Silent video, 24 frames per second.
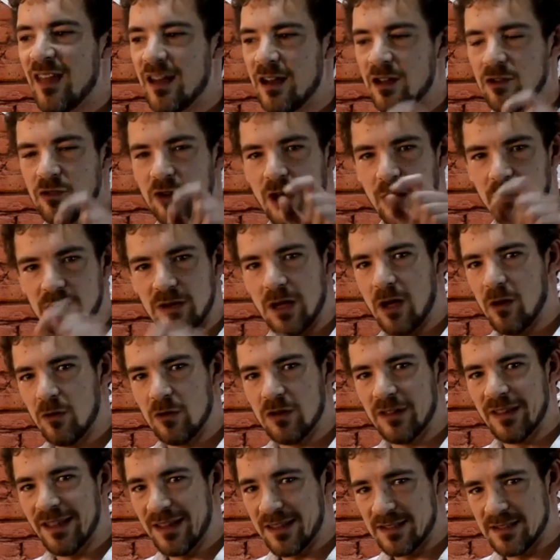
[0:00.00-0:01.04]
then it dropped
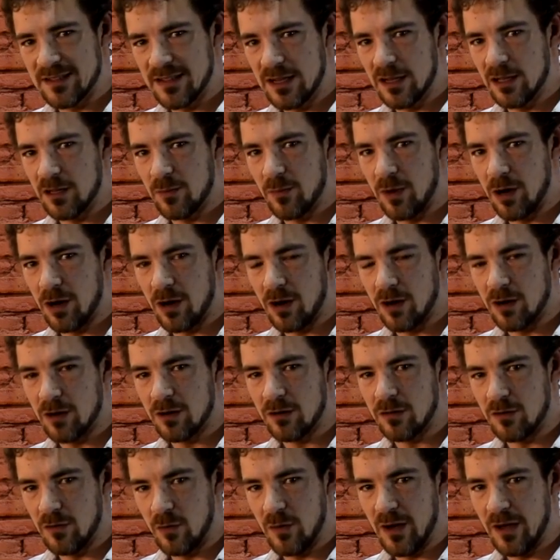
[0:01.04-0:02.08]
down to like a single bar,
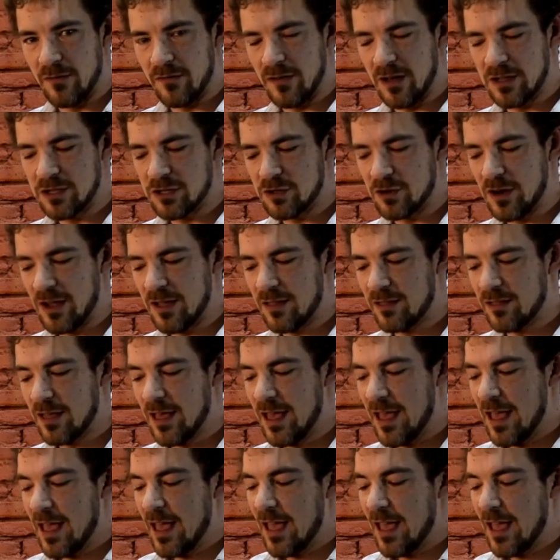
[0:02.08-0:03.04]
the Wi-Fi strength,